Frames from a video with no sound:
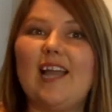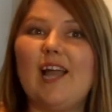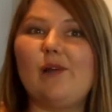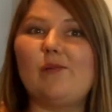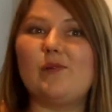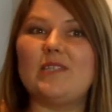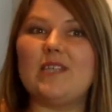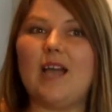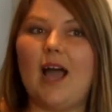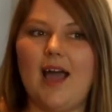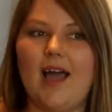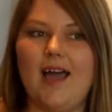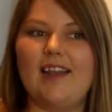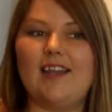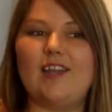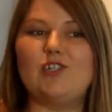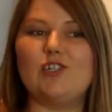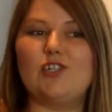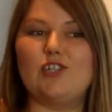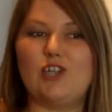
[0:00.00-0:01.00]
I was at
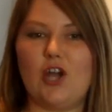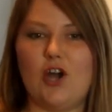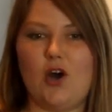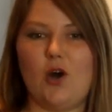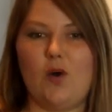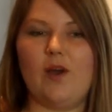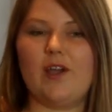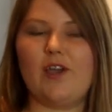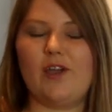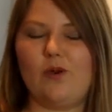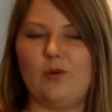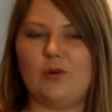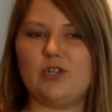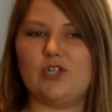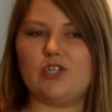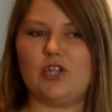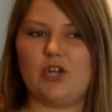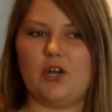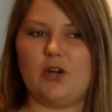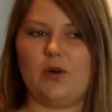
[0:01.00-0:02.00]
a yoga
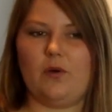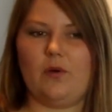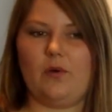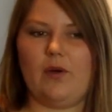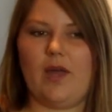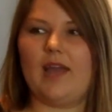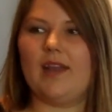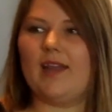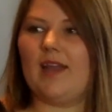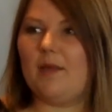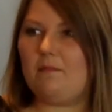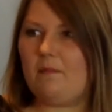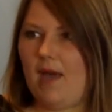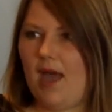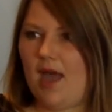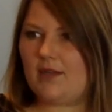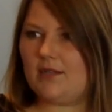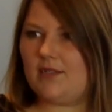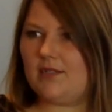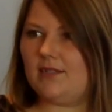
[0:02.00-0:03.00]
show, and I
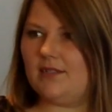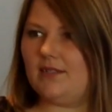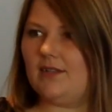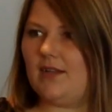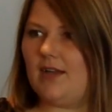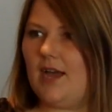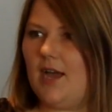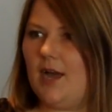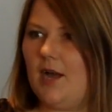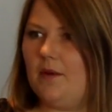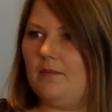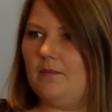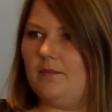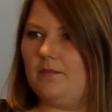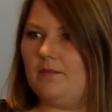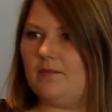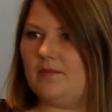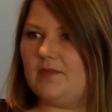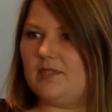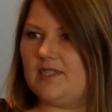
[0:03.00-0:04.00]
met
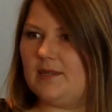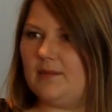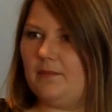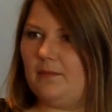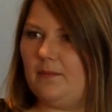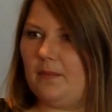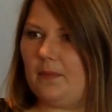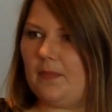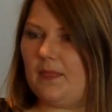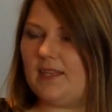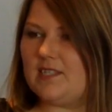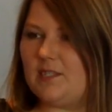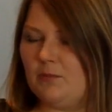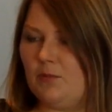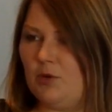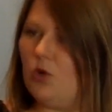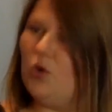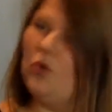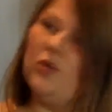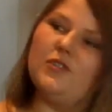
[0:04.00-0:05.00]
some
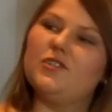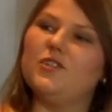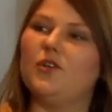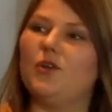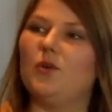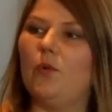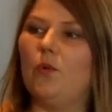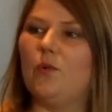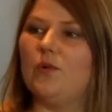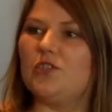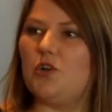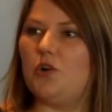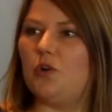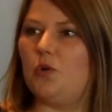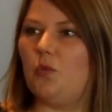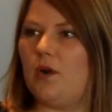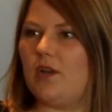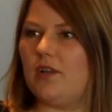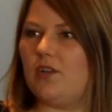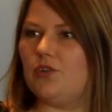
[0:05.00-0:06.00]
girls who started
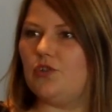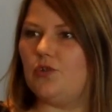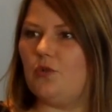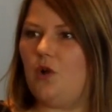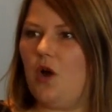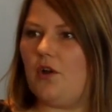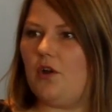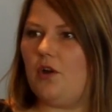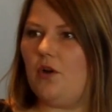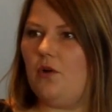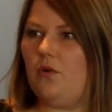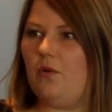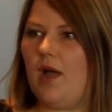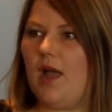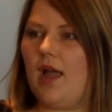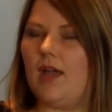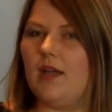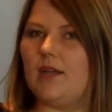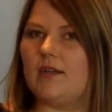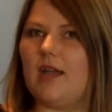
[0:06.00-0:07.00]
one in Toronto,
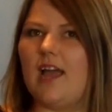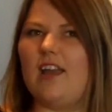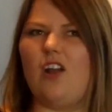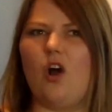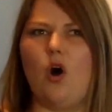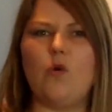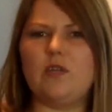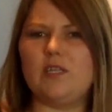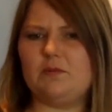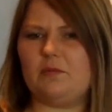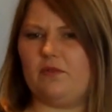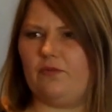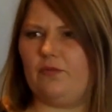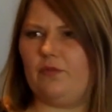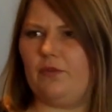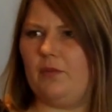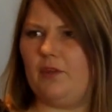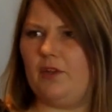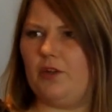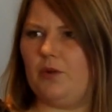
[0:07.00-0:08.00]
and I'd always been
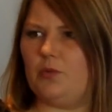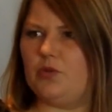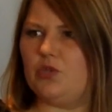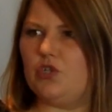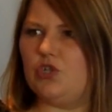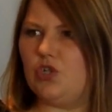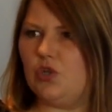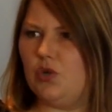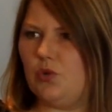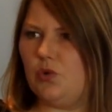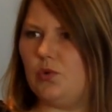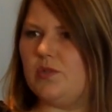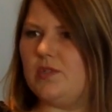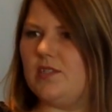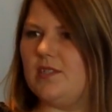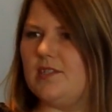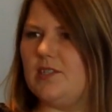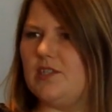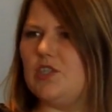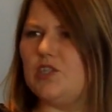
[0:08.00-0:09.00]
familiar with
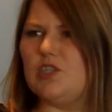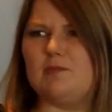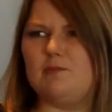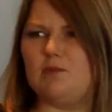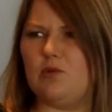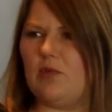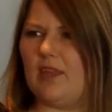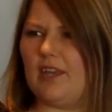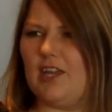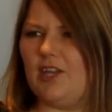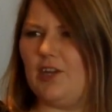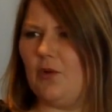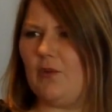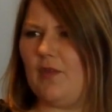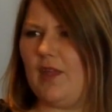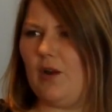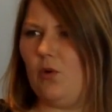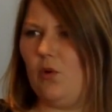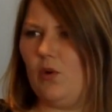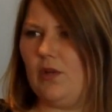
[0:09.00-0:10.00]
juice and smooth,
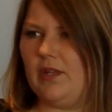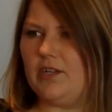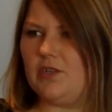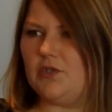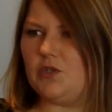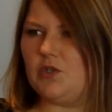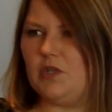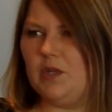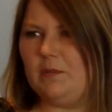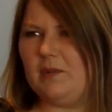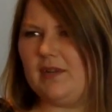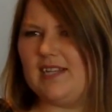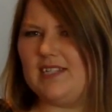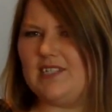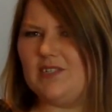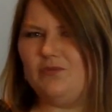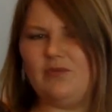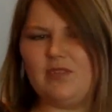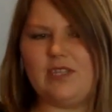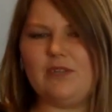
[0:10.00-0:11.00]
that whole industry, but I
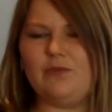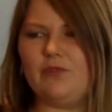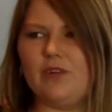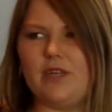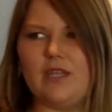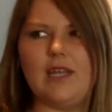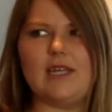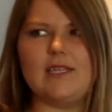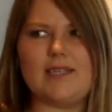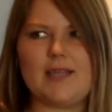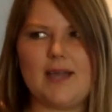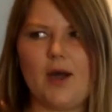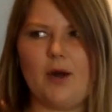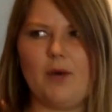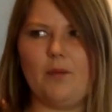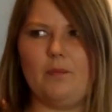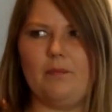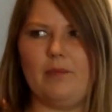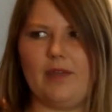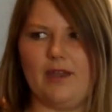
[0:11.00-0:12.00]
didn't really realize how
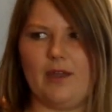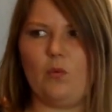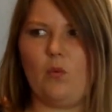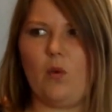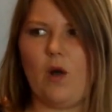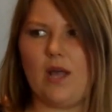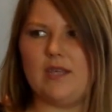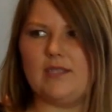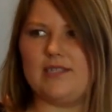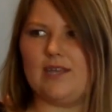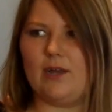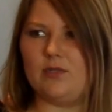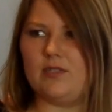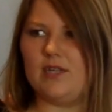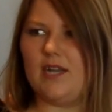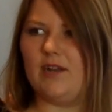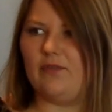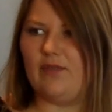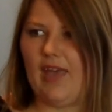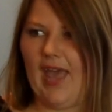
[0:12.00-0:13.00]
big it was
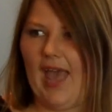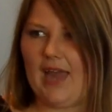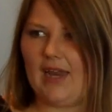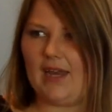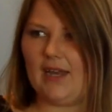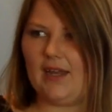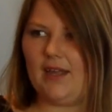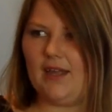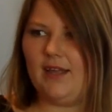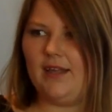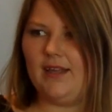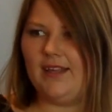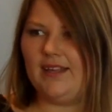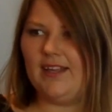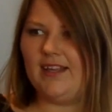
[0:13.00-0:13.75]
outside of Canada.